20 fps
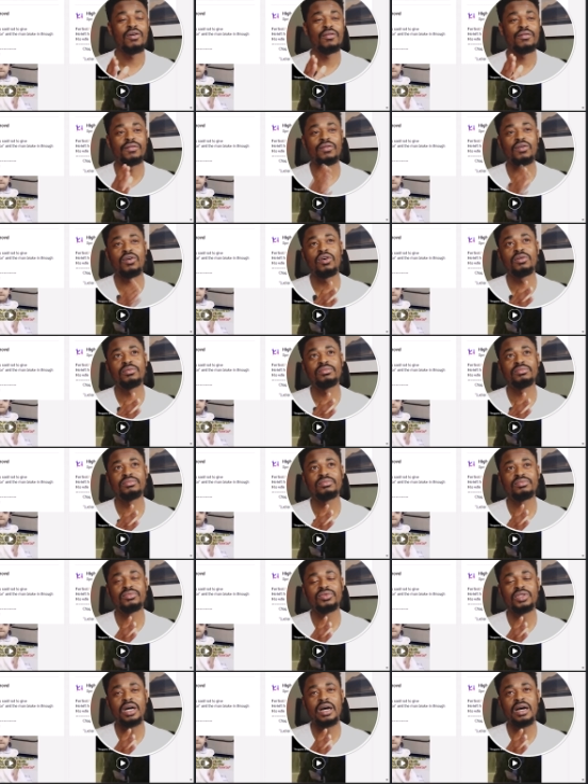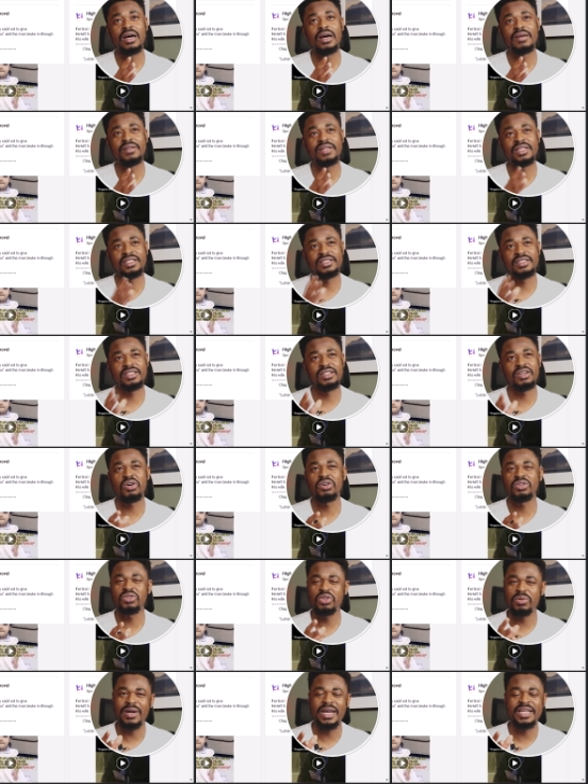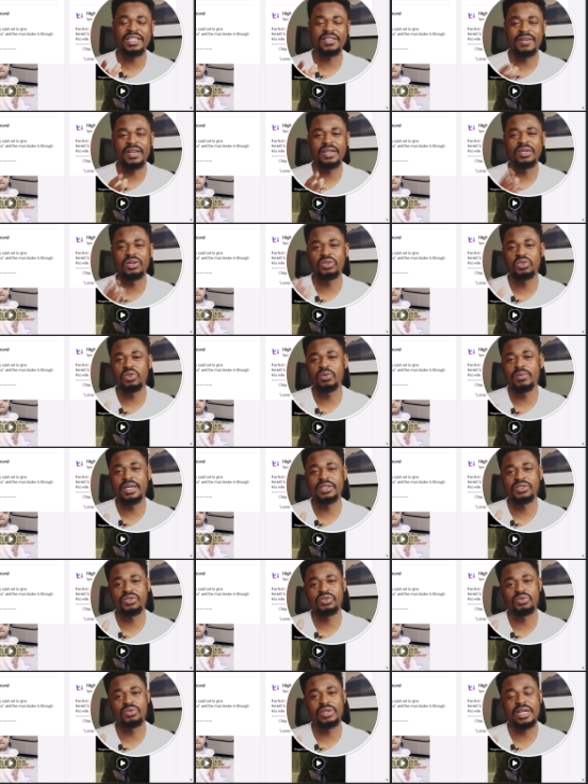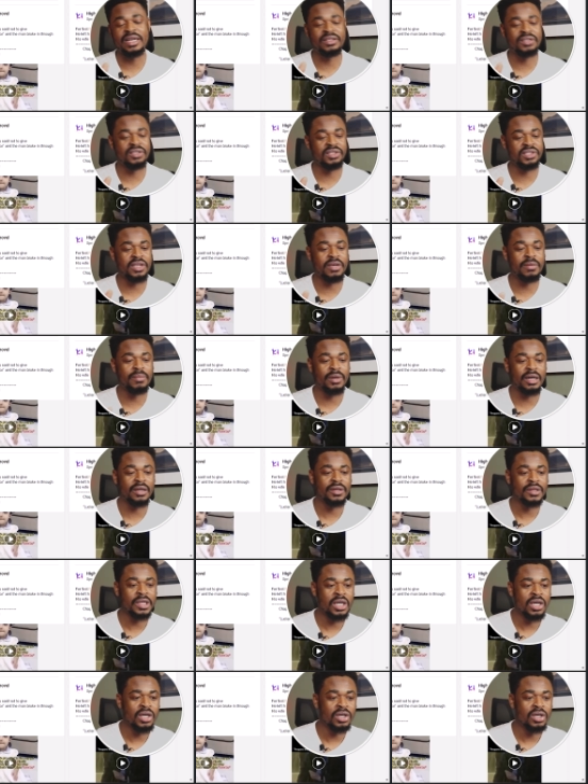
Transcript: from uh, let's say October is fine, October to like December.